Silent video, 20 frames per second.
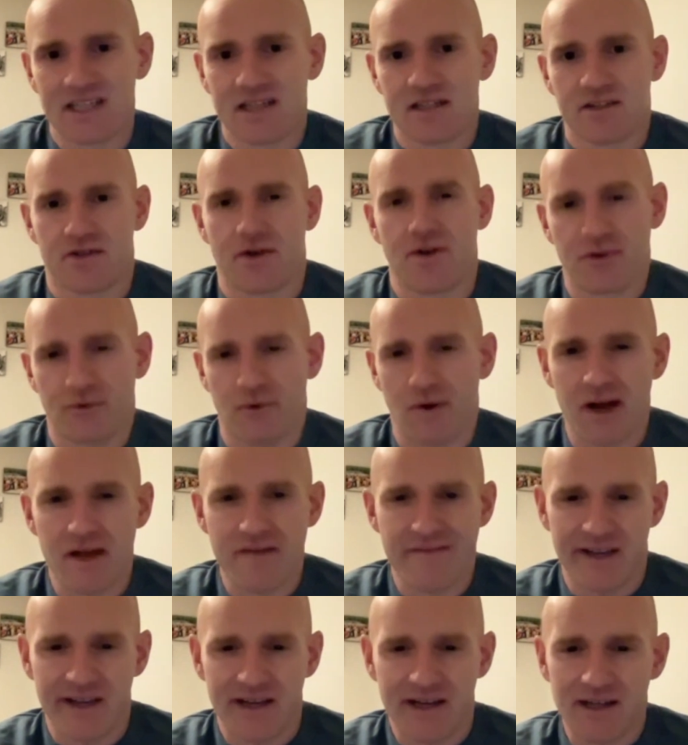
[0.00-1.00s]
sort of
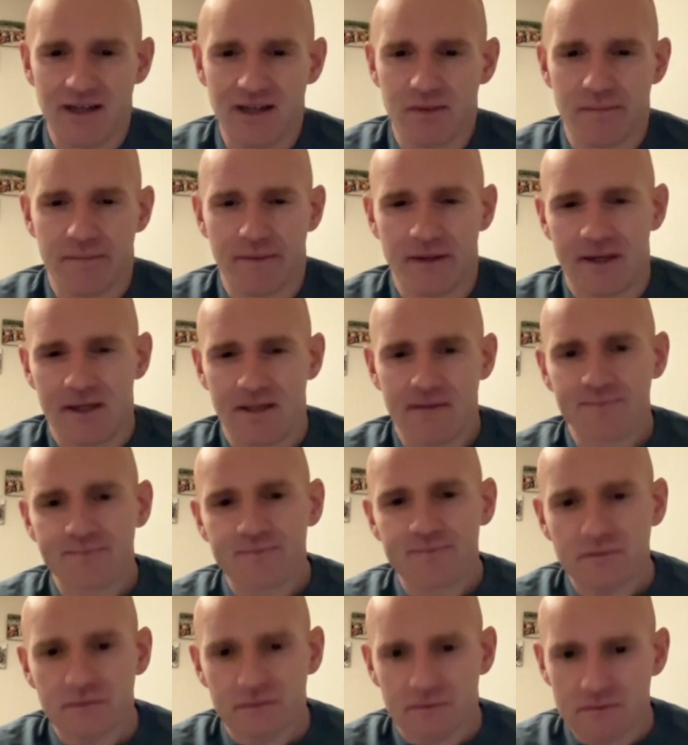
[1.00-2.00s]
thriving a little bit better
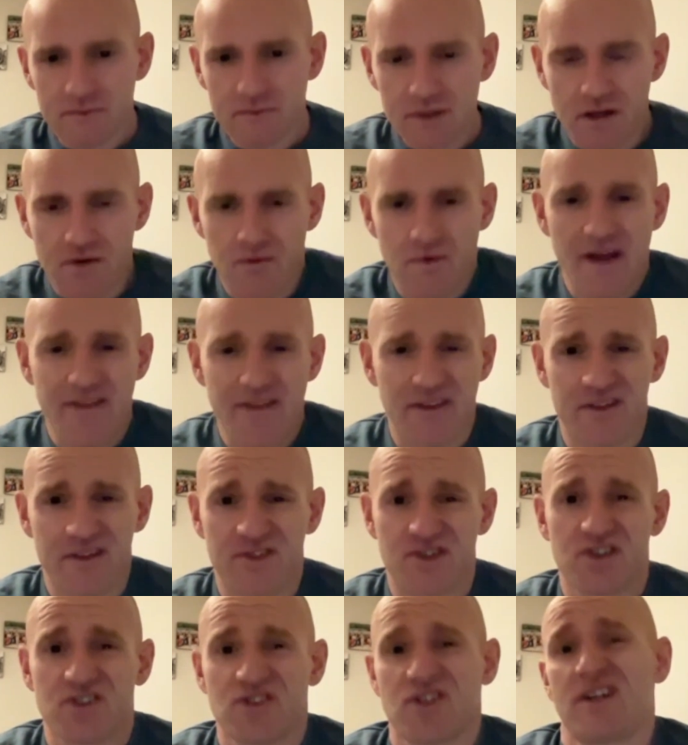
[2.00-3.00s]
rather than
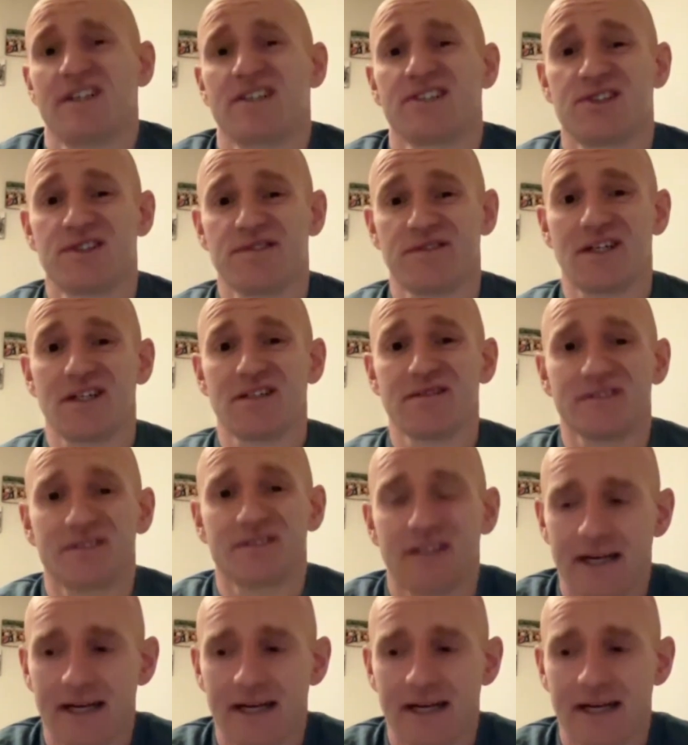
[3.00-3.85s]
just trying to survive.